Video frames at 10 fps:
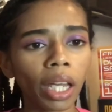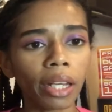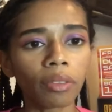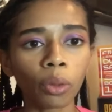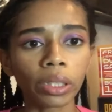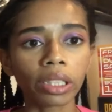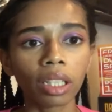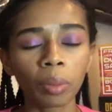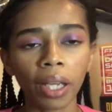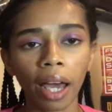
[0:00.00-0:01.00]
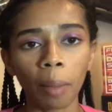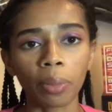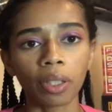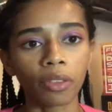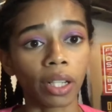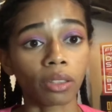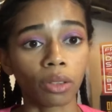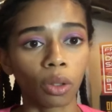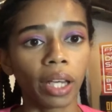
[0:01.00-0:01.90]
of course the Libby app, if you guys don't know,